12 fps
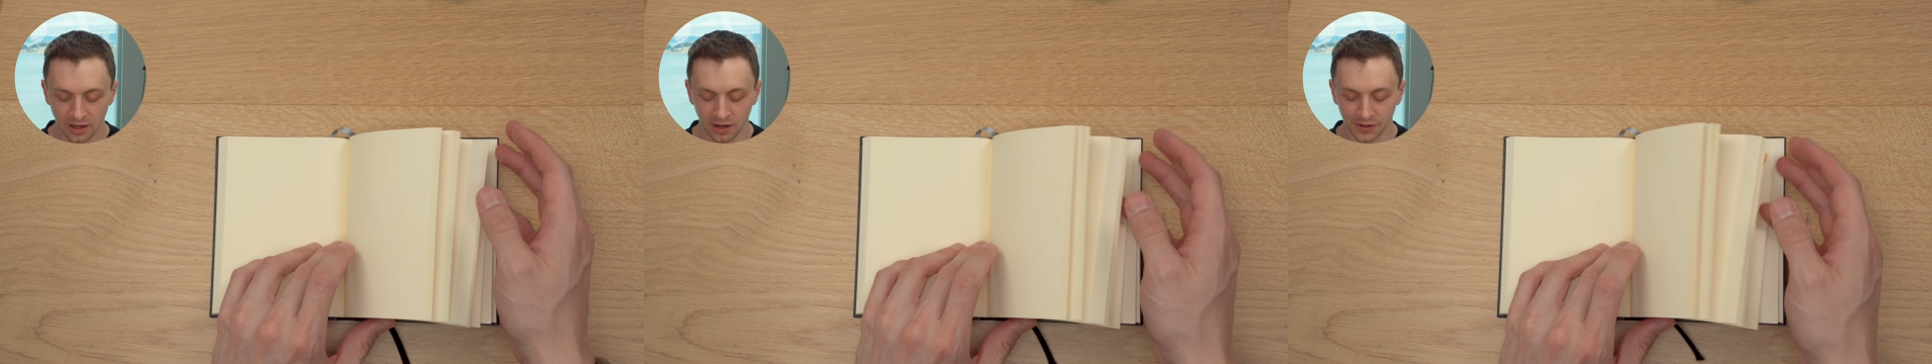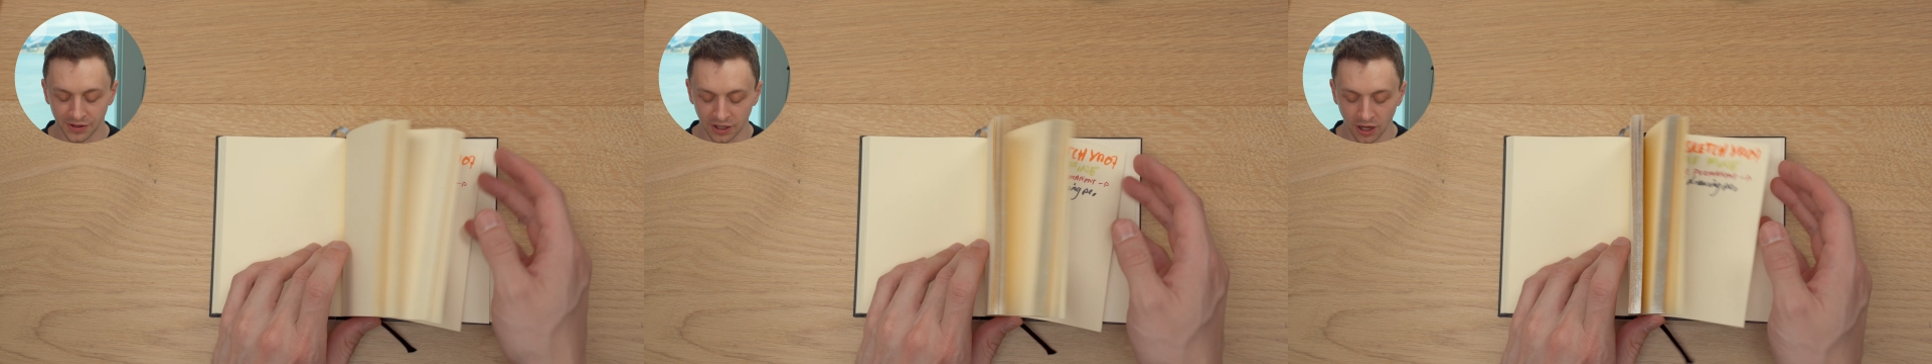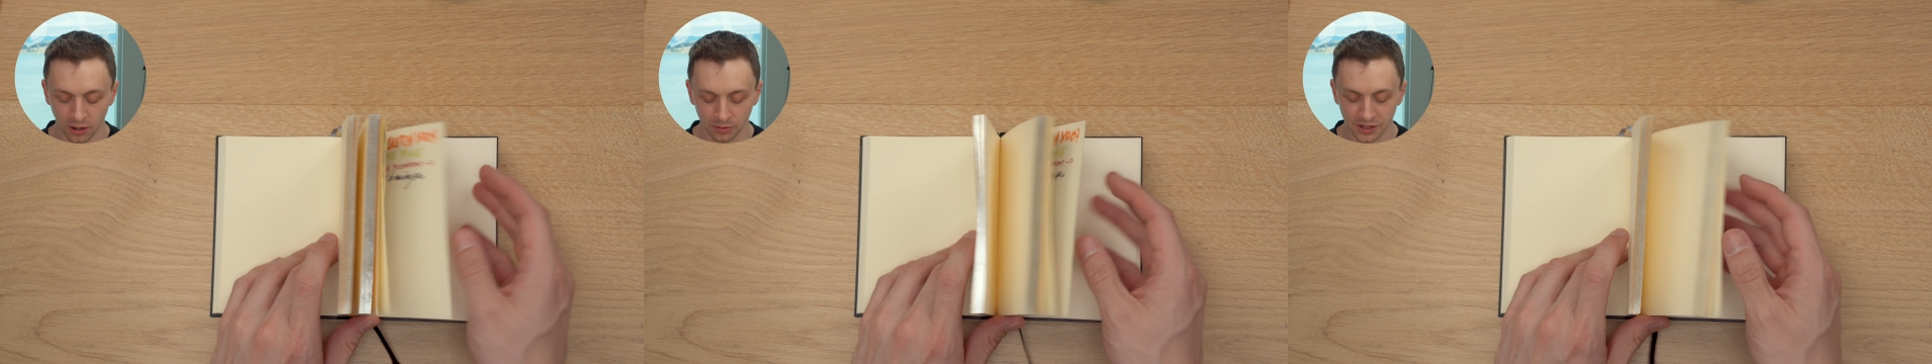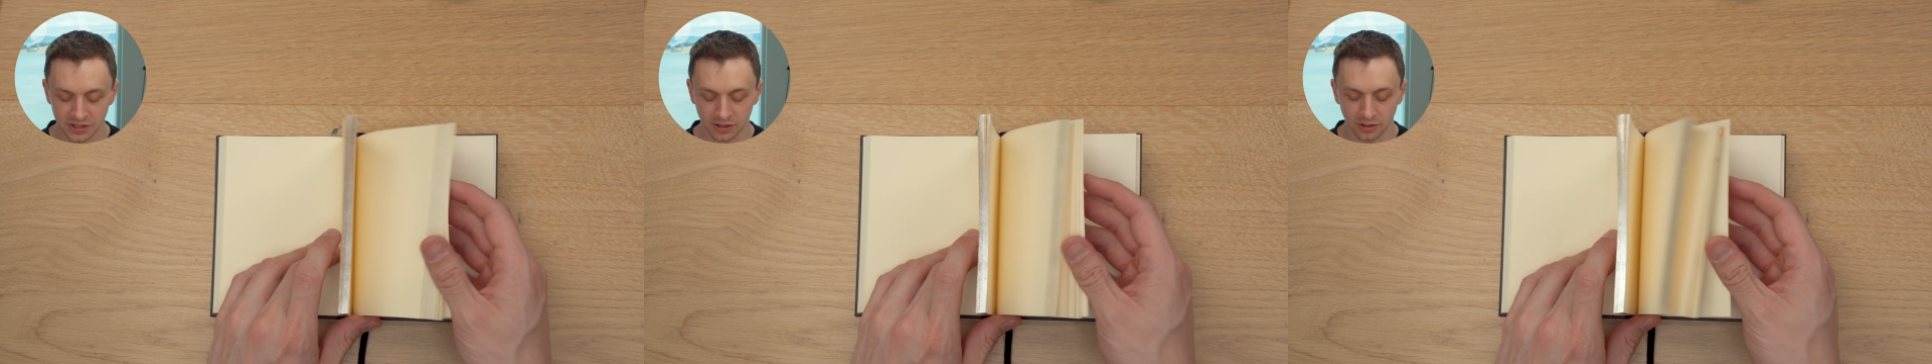on the go,
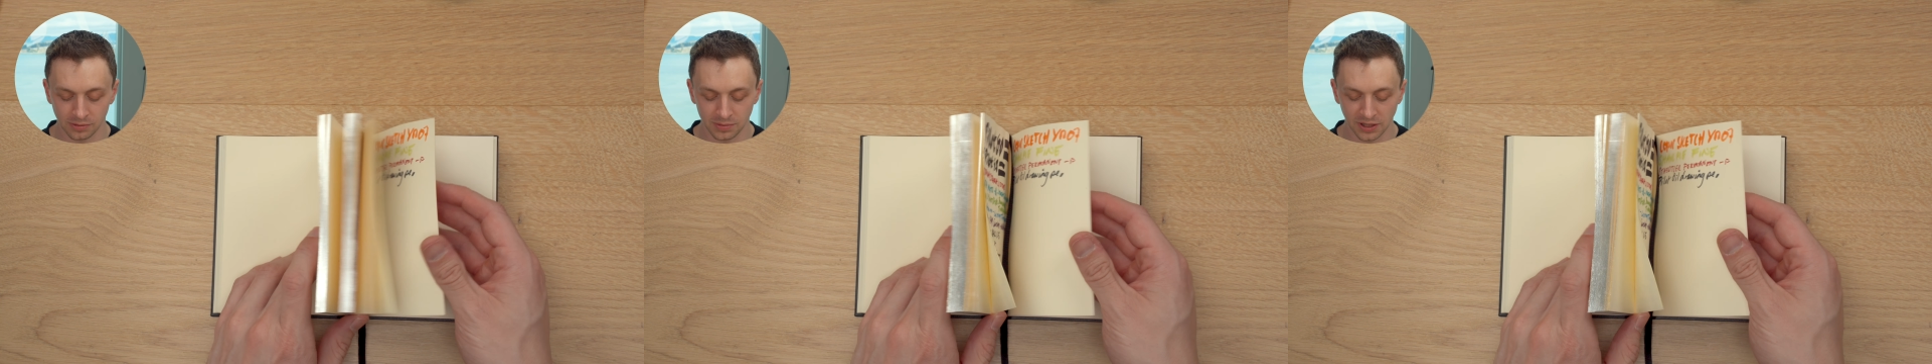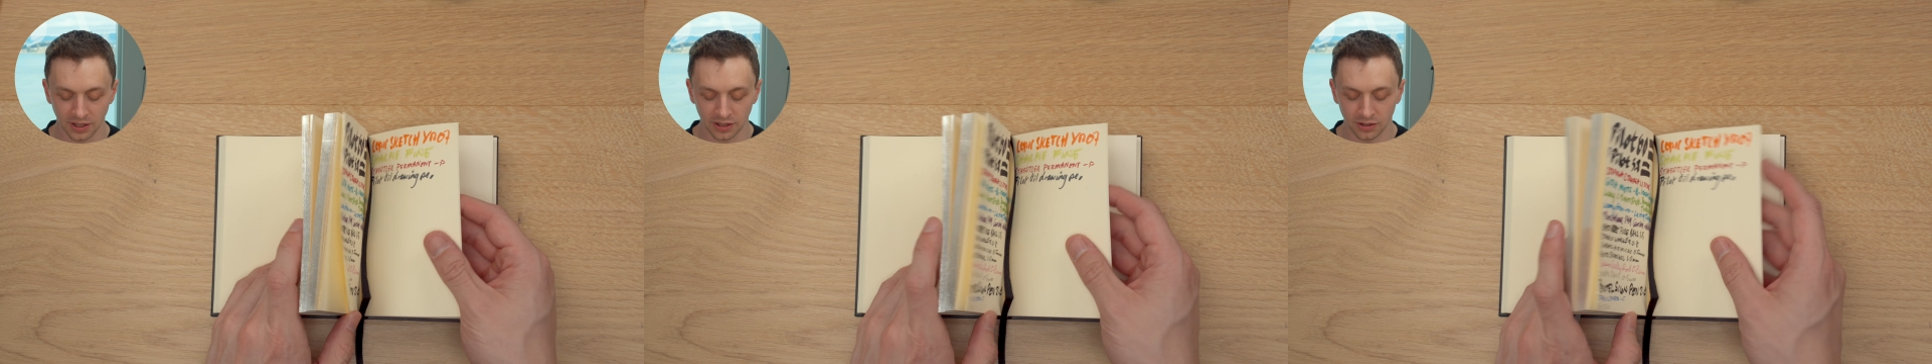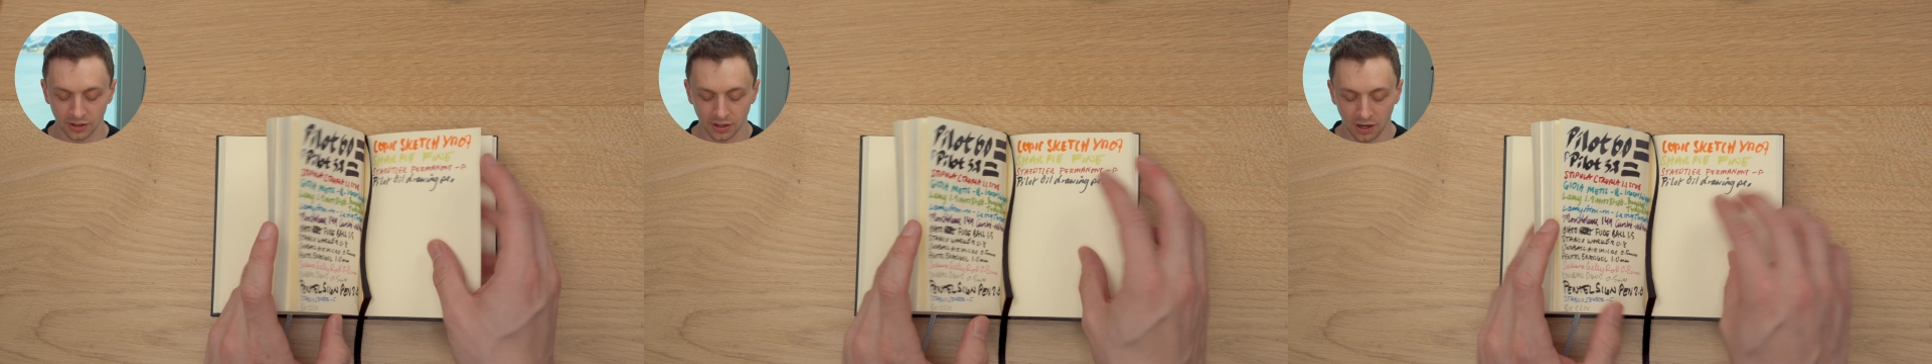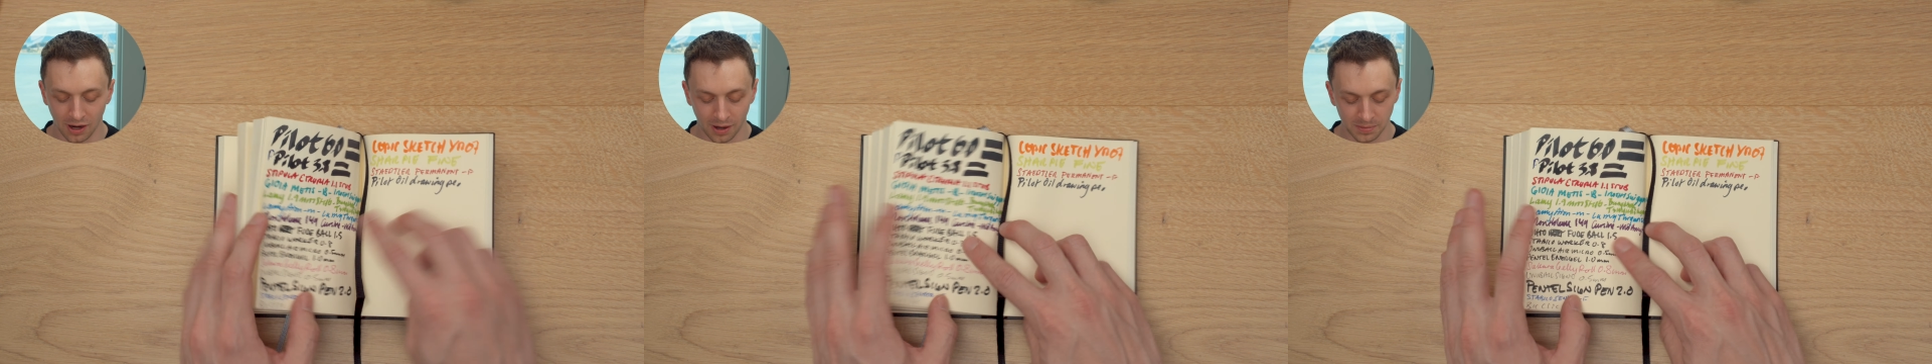this could be a good
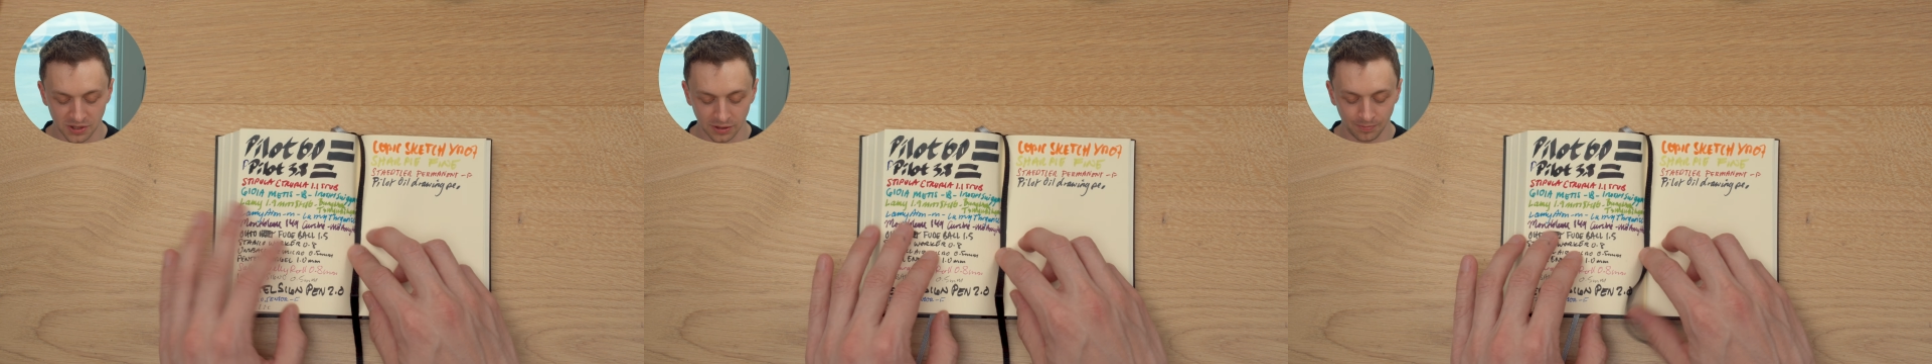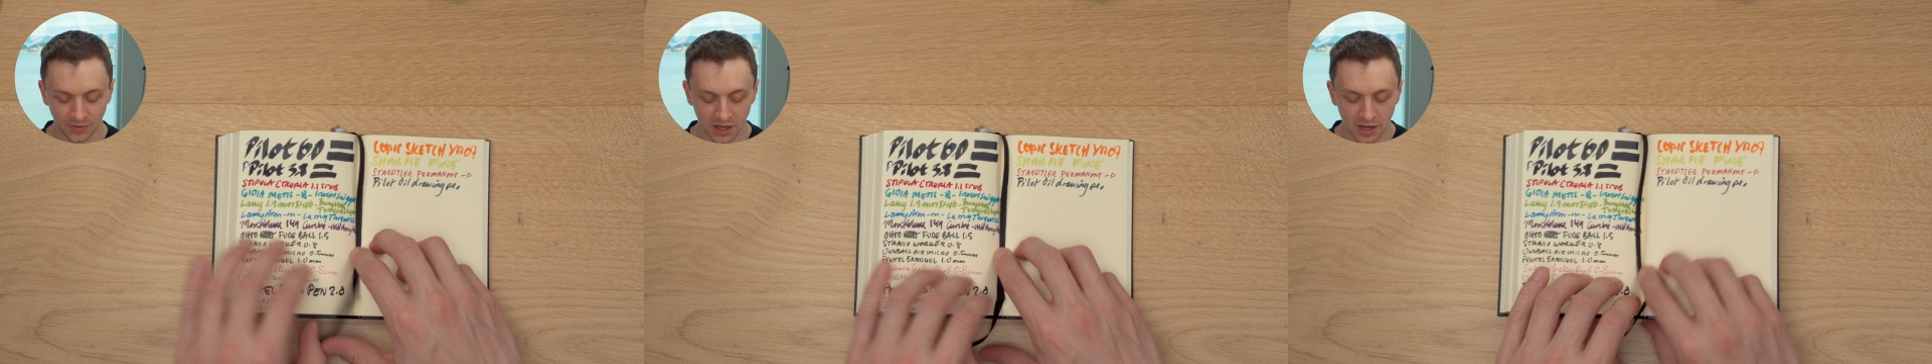option.